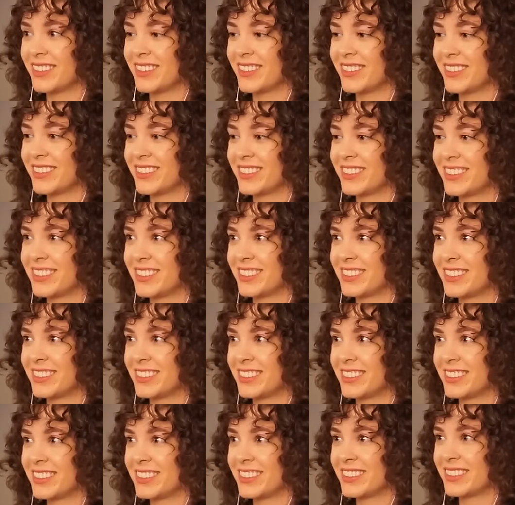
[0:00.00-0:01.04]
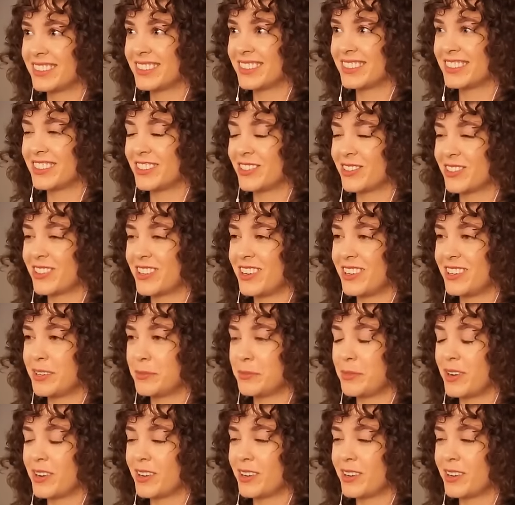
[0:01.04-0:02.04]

Oh, don't call him